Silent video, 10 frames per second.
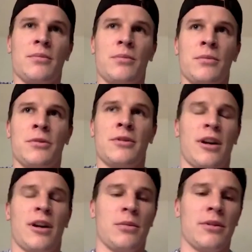was
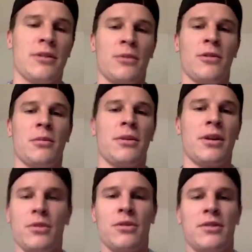talking with some of them, and they
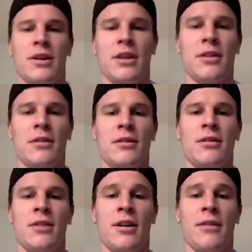were just saying
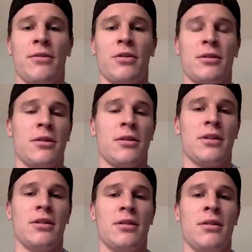that first of all,
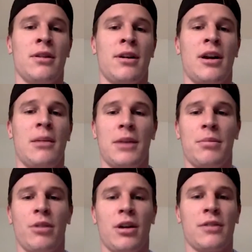the combine
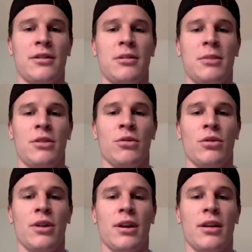process can be
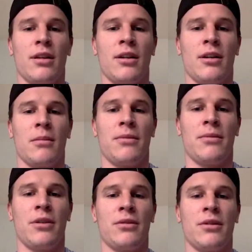grueling.
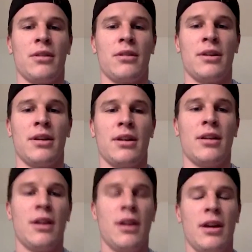Felton did it
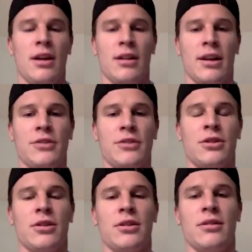last
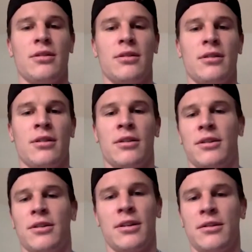year, and he
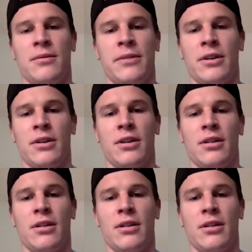said it's very